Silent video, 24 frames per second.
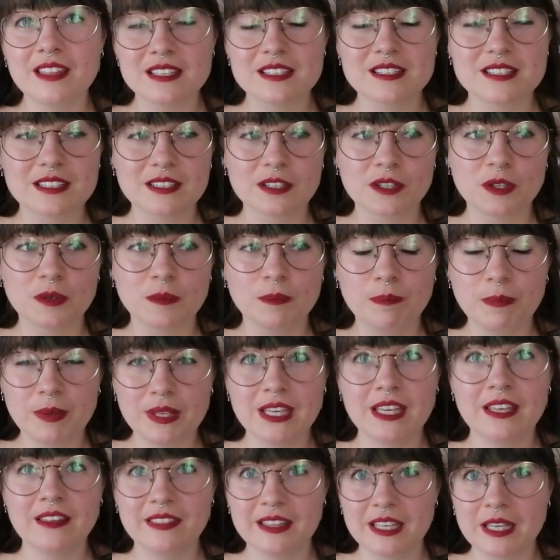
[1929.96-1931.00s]
this
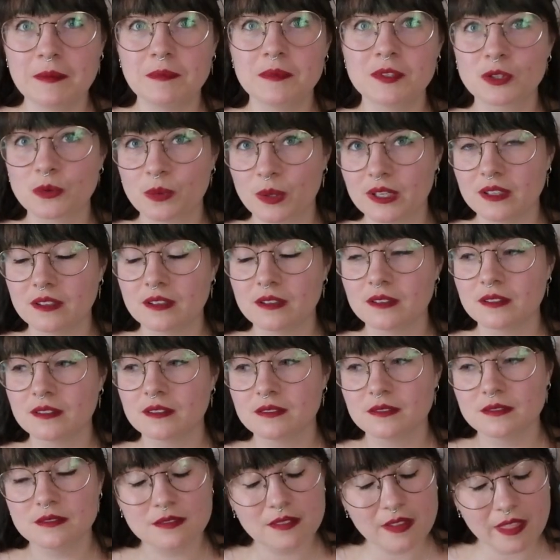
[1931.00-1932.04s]
bee themed quilt
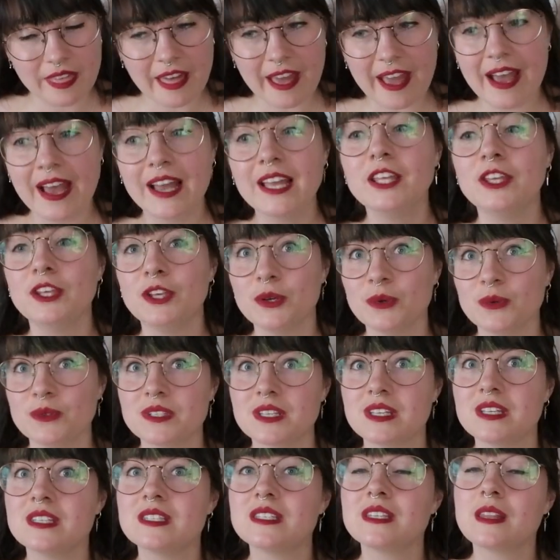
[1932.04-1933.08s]
that
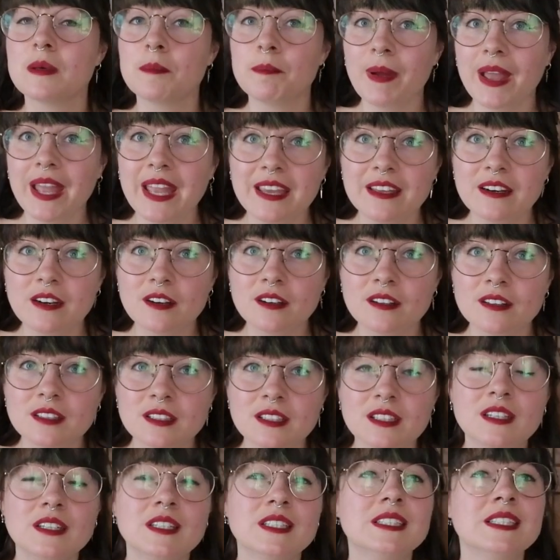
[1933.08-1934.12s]
uses the
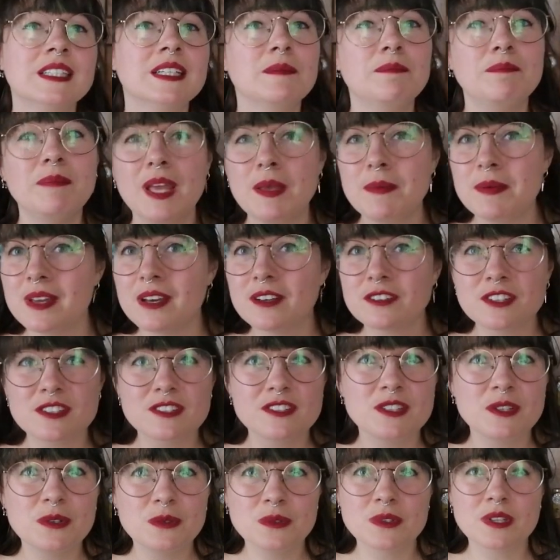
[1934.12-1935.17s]
panel. Maybe I'll
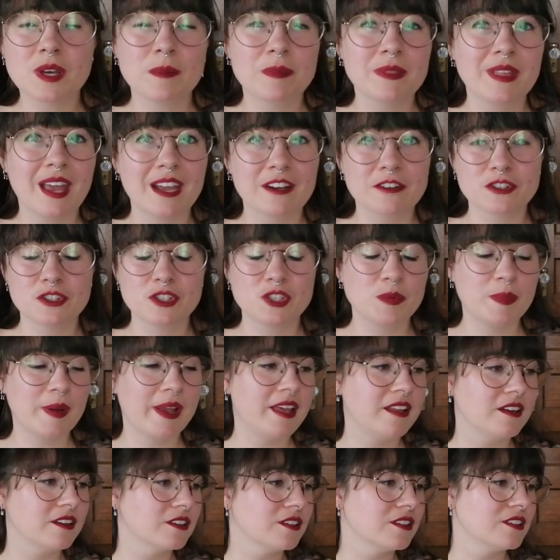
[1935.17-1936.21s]
just use up the extra two
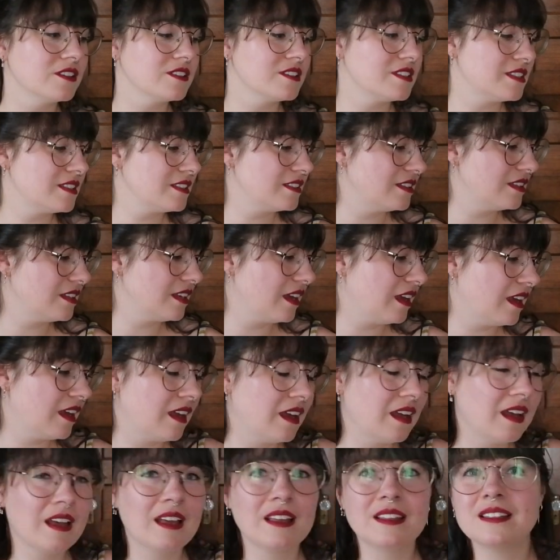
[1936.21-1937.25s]
panels
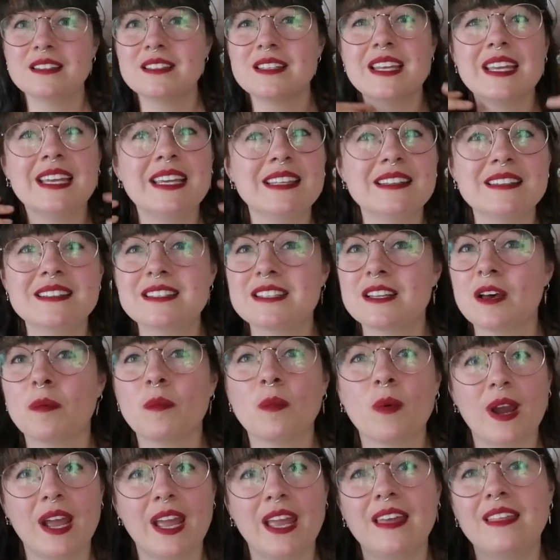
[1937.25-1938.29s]
uh, in
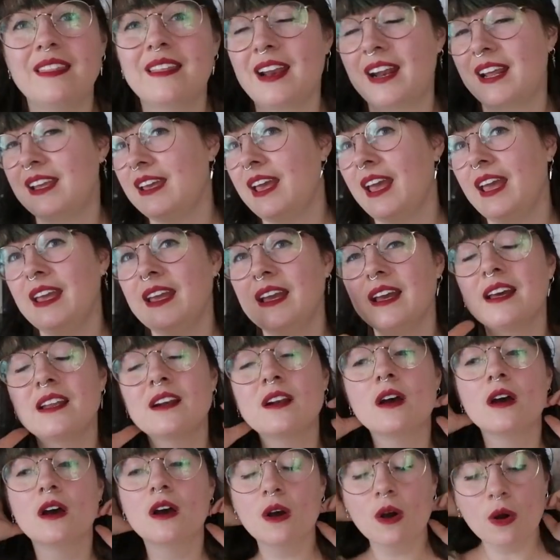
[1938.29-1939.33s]
some way that I
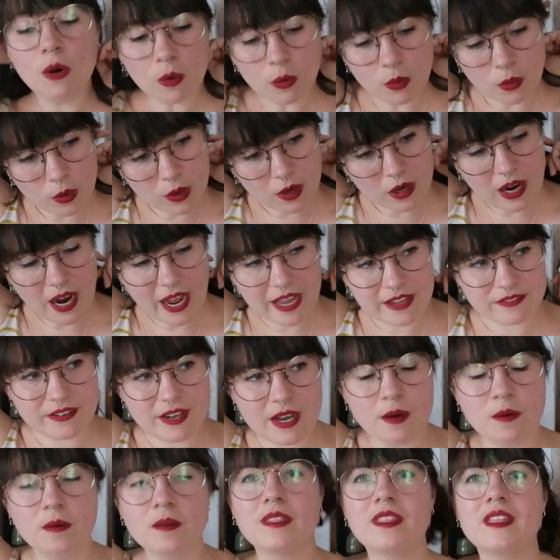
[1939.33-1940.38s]
can. Or I
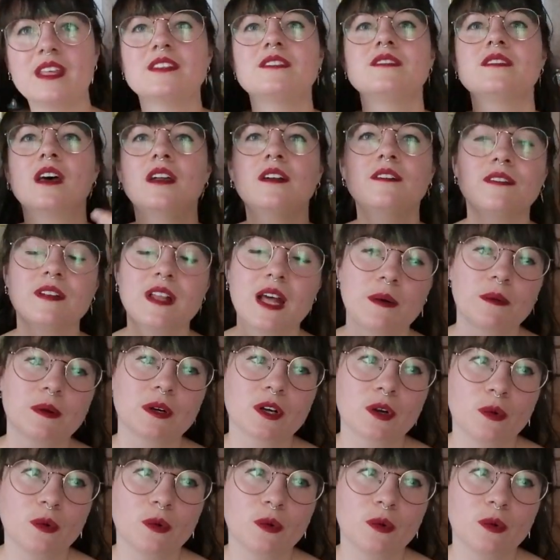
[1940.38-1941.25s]
found this sunflower